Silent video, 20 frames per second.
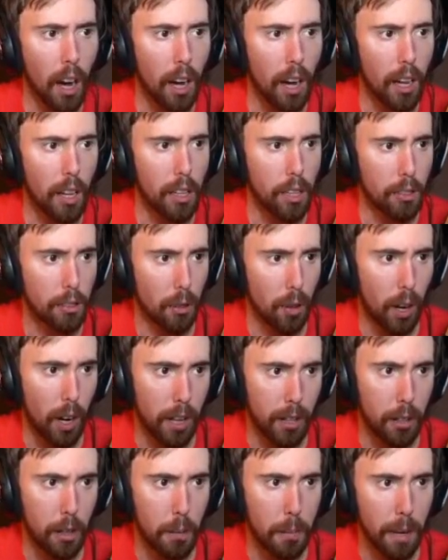Is there
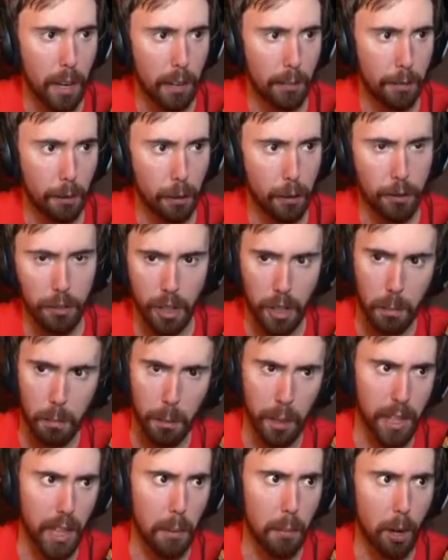honor of being first and
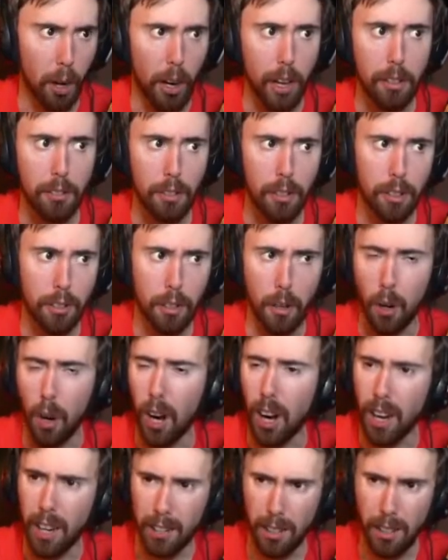completing a boss? Is there
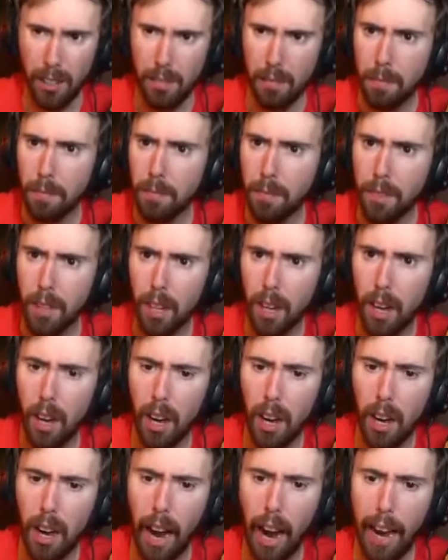honor?
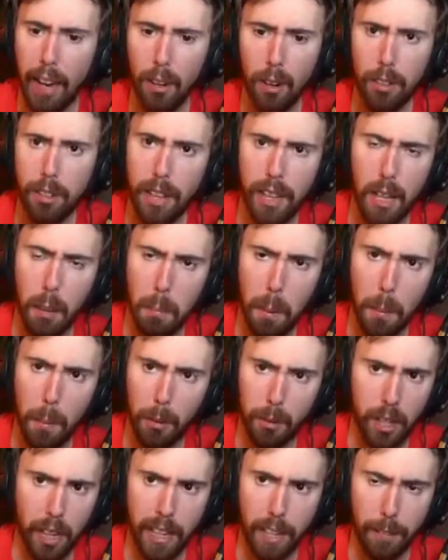I don't think that people
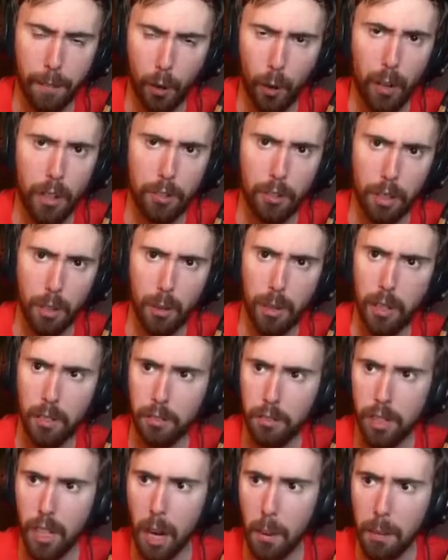take it very
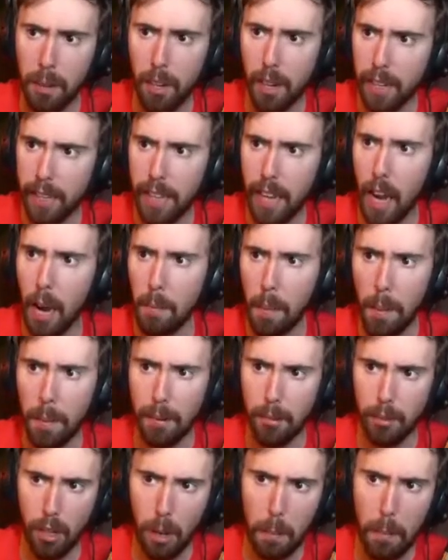seriously. I mean, like, yeah, maybe
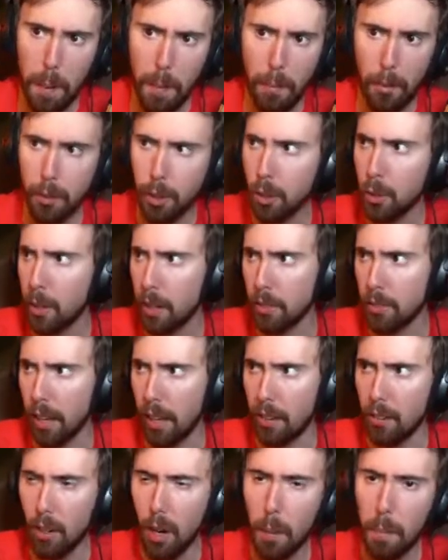some people do,
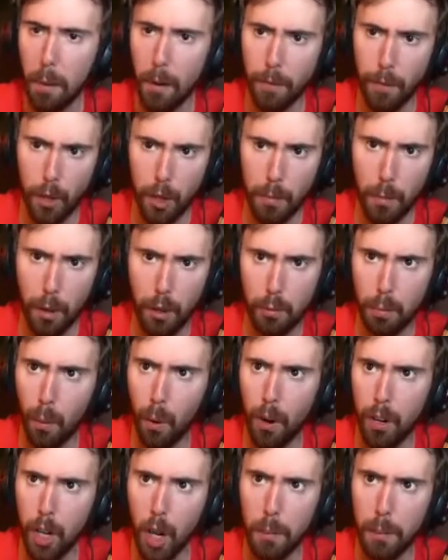etc. But for the most
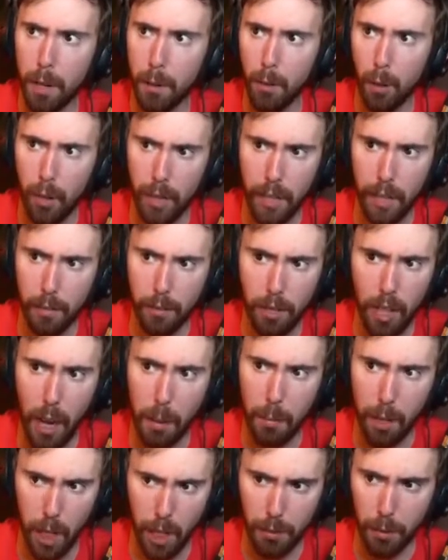part, nobody really gives that
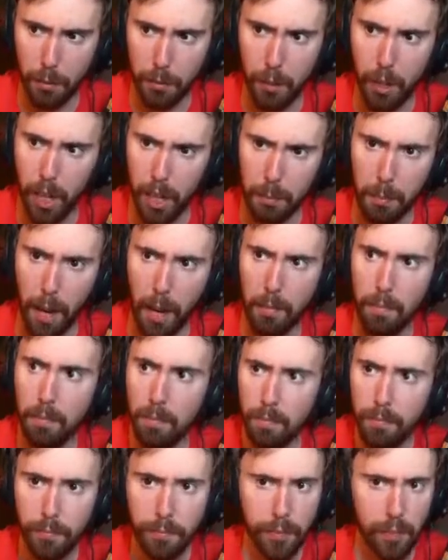much of a fuck, man.
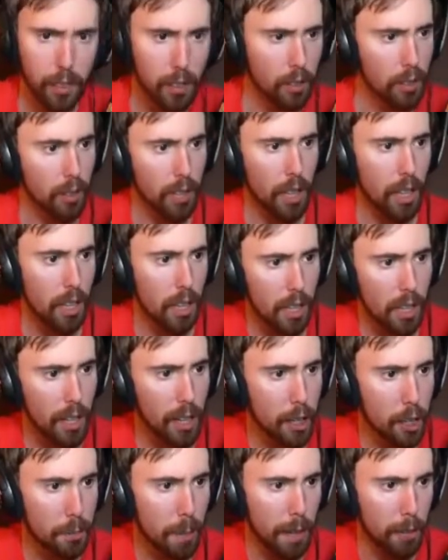
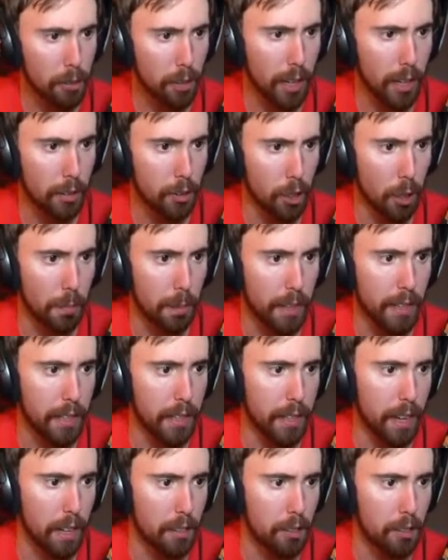That's basically, it's your opinion. Yeah, some